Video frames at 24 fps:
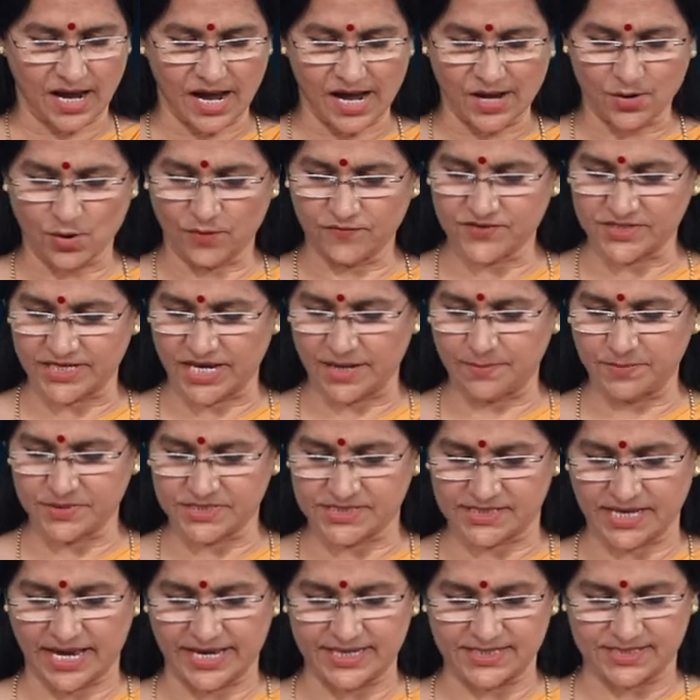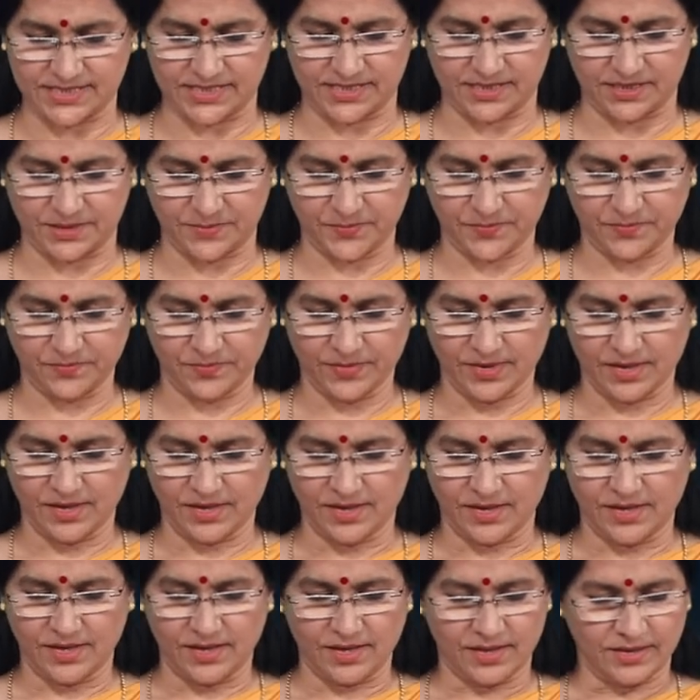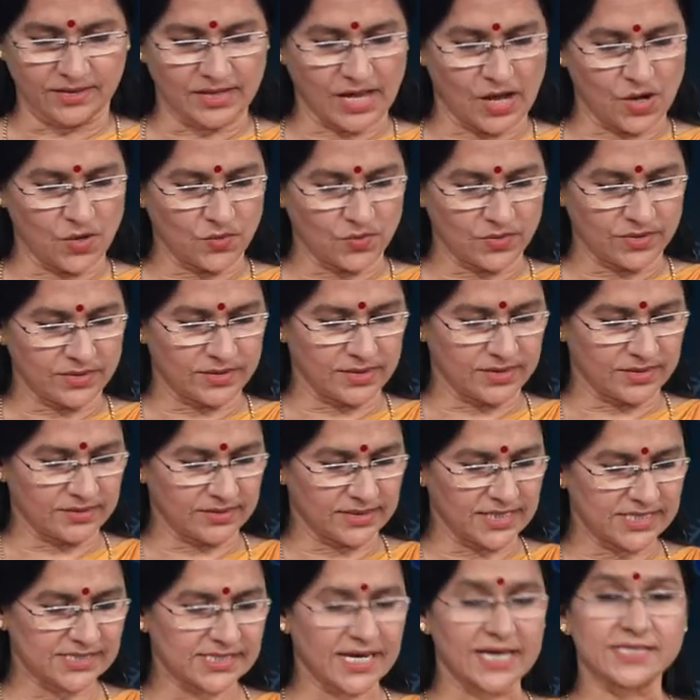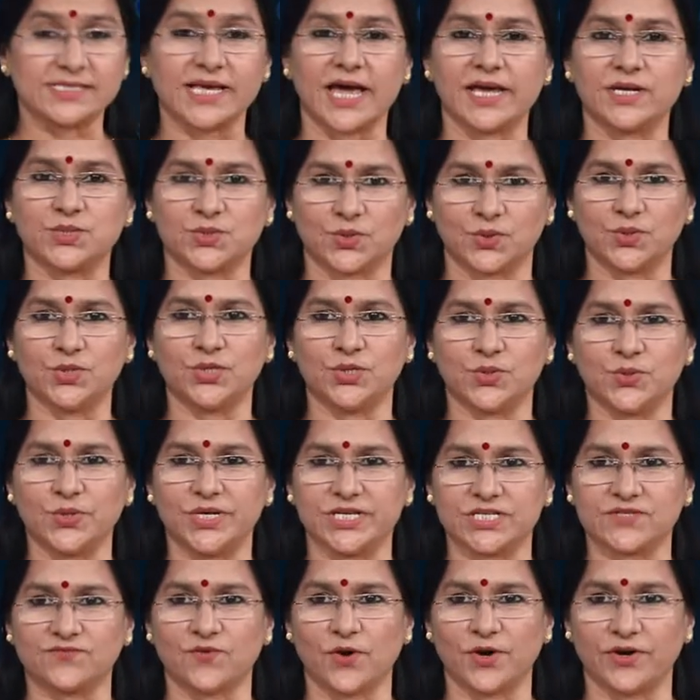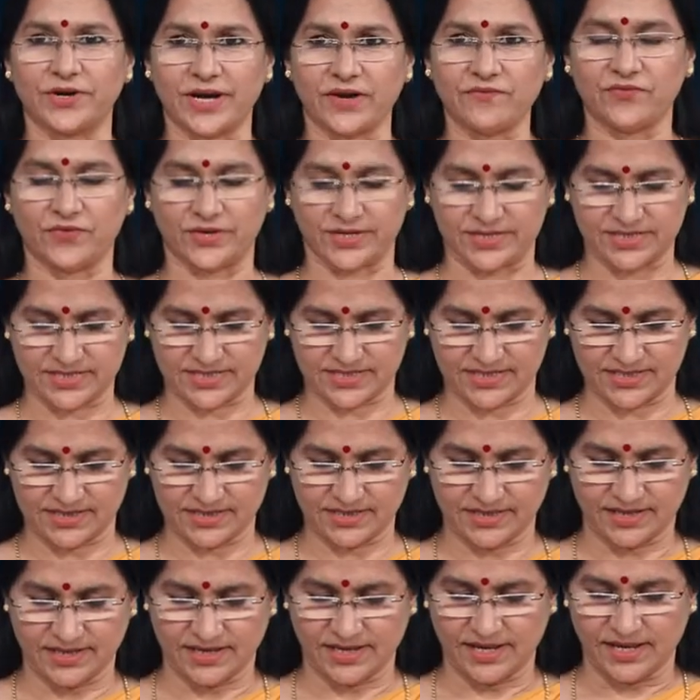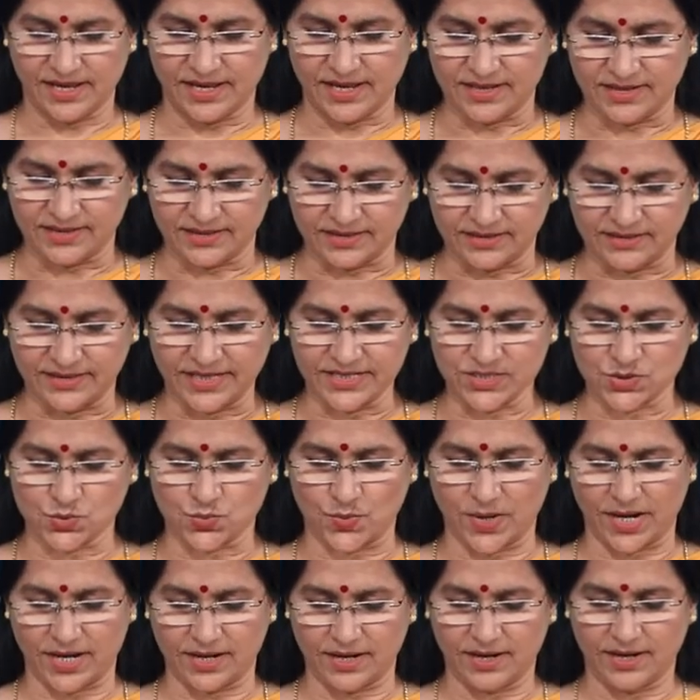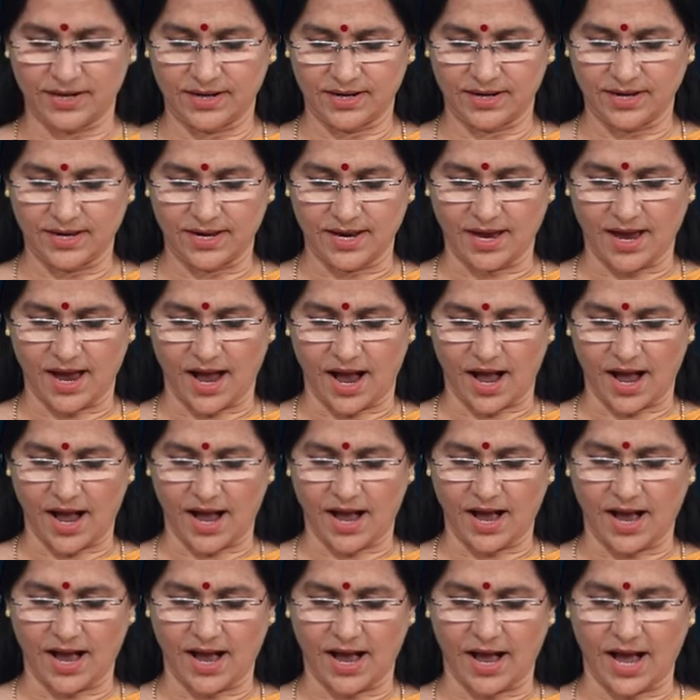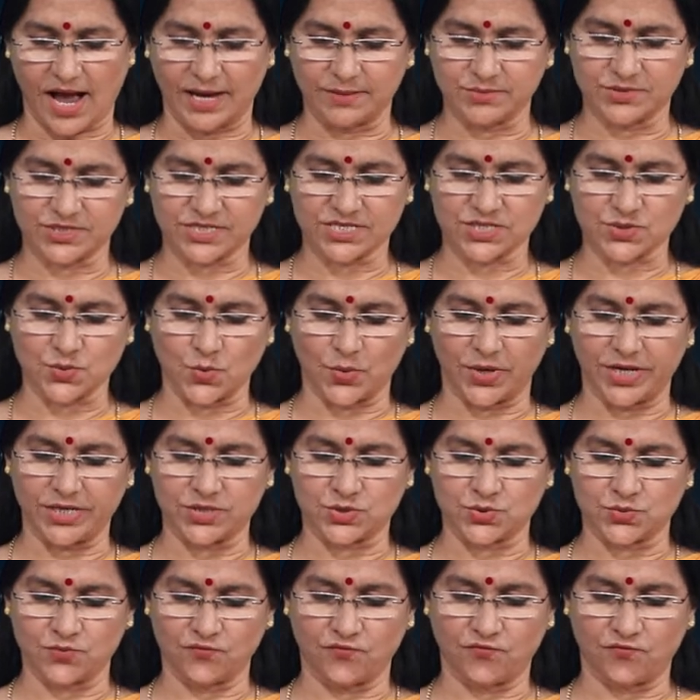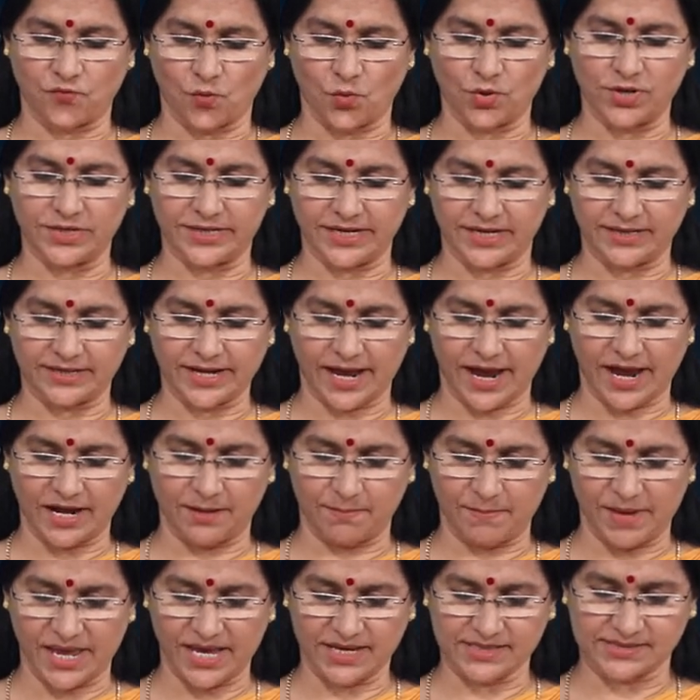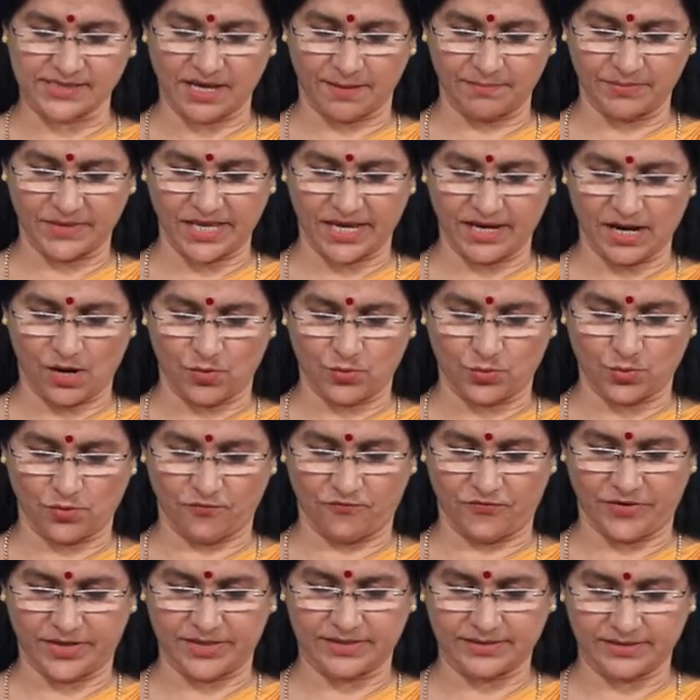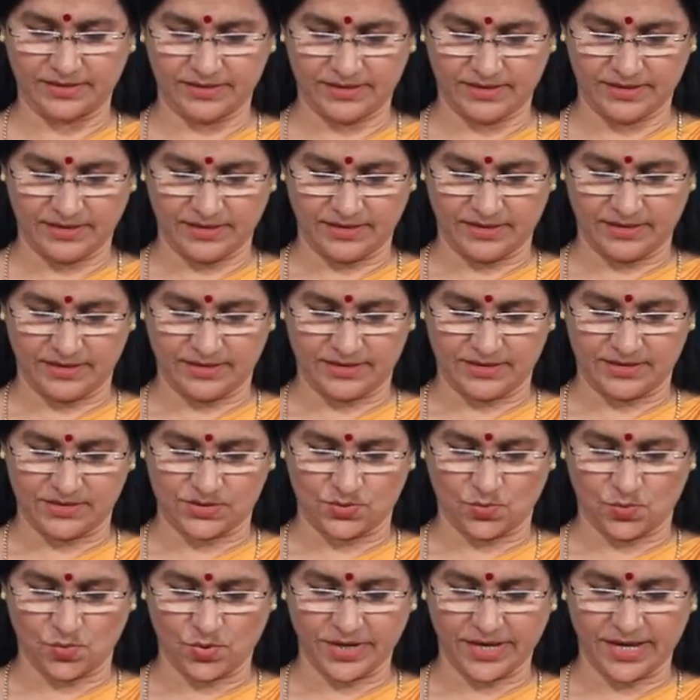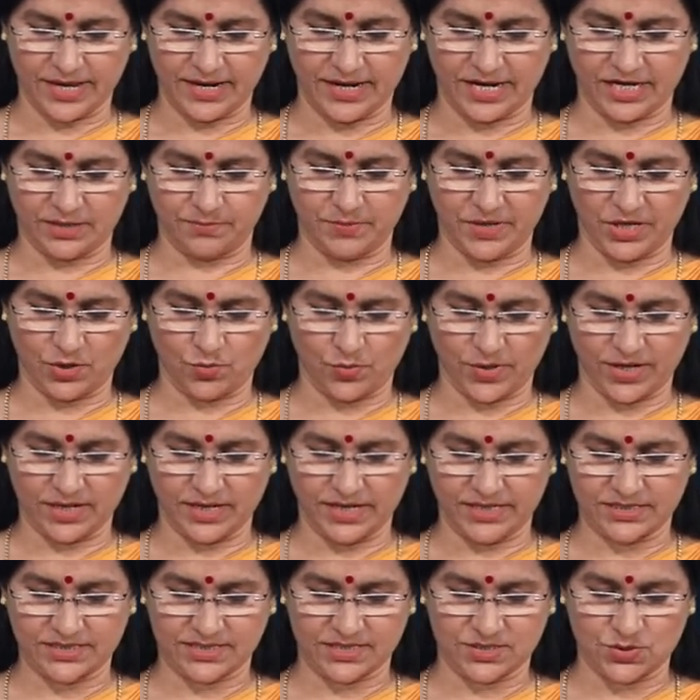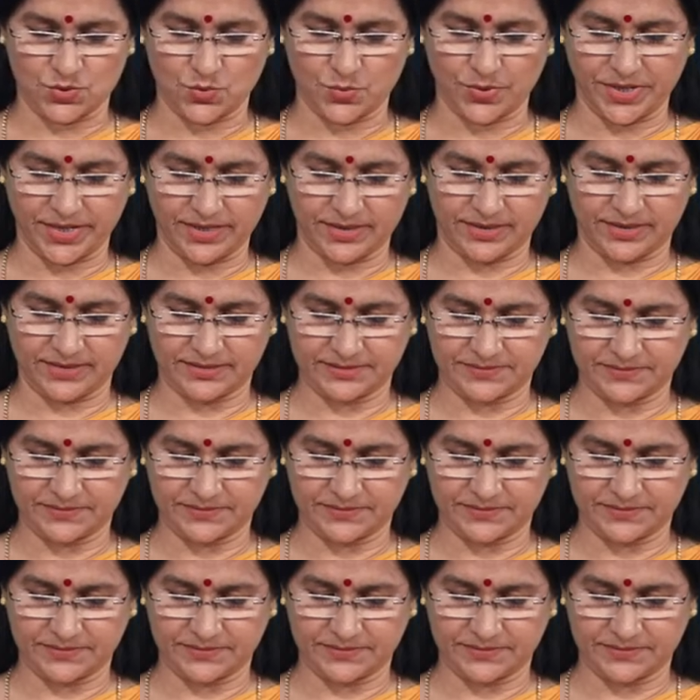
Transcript: are of same size here. Now, this, as I told you, is for reference. This one, I'm just going to fold it and make something out of it. So, okay, let me quickly just do it.